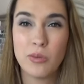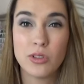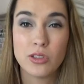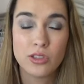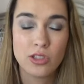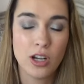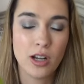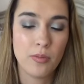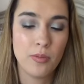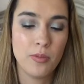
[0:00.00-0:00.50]

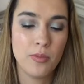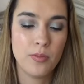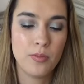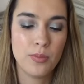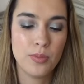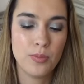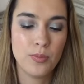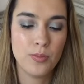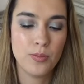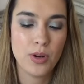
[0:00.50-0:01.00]
will
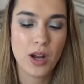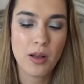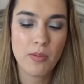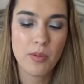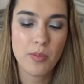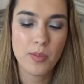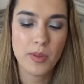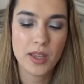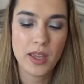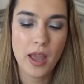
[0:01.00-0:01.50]

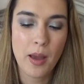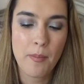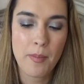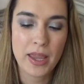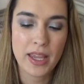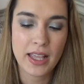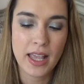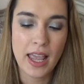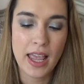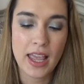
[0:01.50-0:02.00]
probably
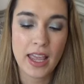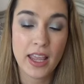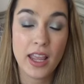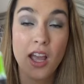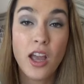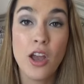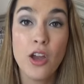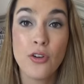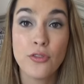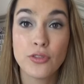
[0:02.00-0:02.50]
make
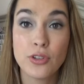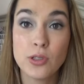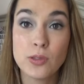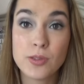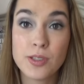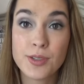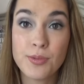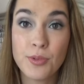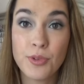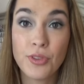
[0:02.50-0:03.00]
a
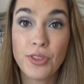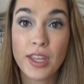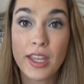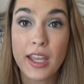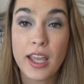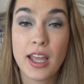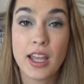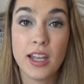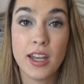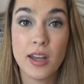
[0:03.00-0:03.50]
fruit
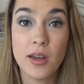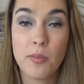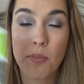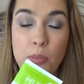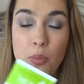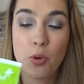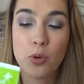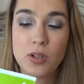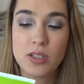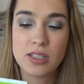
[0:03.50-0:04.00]
smoothie and
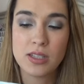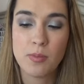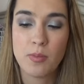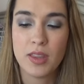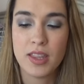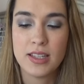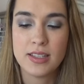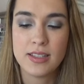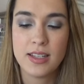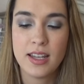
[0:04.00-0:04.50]
pour some
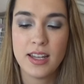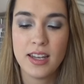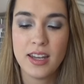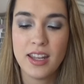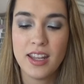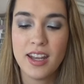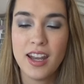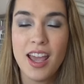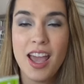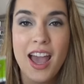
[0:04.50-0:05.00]
of this in
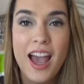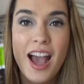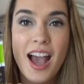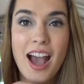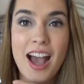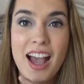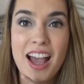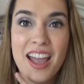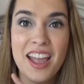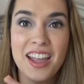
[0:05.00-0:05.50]
it.
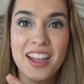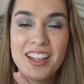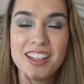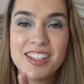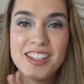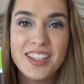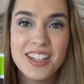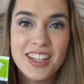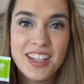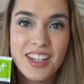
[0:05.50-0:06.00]

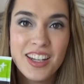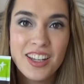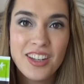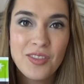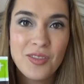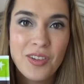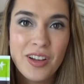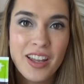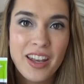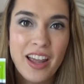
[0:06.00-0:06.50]
I
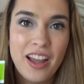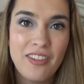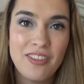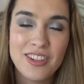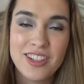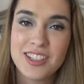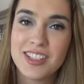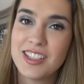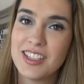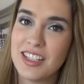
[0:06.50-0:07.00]
did, when I
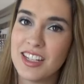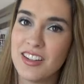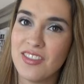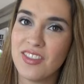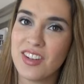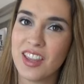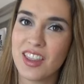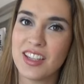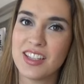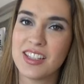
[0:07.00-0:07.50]

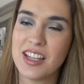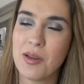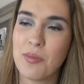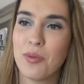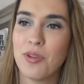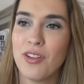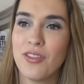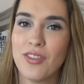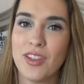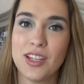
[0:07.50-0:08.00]
received the
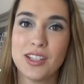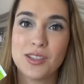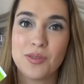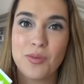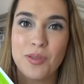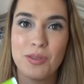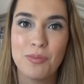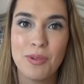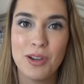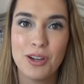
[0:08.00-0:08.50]
sample of
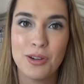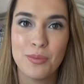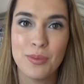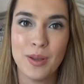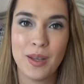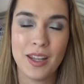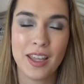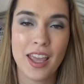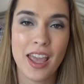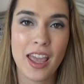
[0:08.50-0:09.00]
this with my
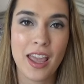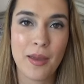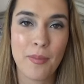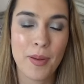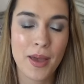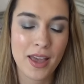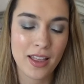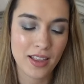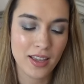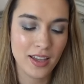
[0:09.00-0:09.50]
Urban Decay
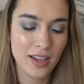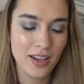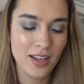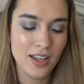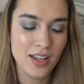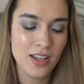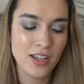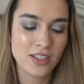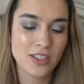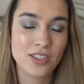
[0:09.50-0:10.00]
palette,
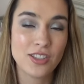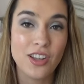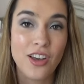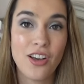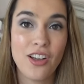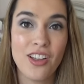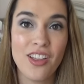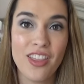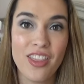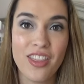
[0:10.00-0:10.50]

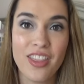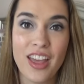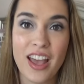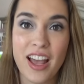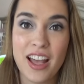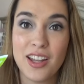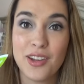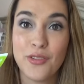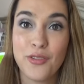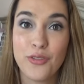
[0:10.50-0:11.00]
saw
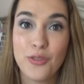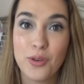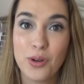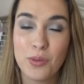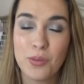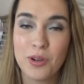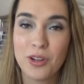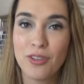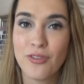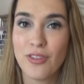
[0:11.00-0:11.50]
that
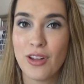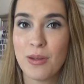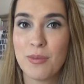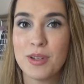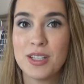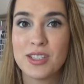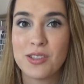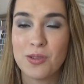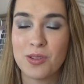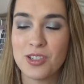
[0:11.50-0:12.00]
Fort Worth
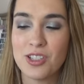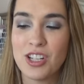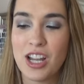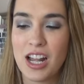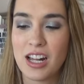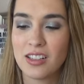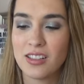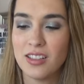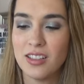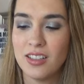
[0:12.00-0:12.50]
Famous or
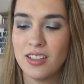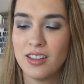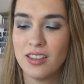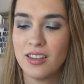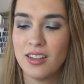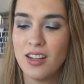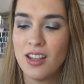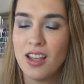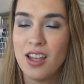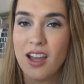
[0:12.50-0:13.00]
Jacqueline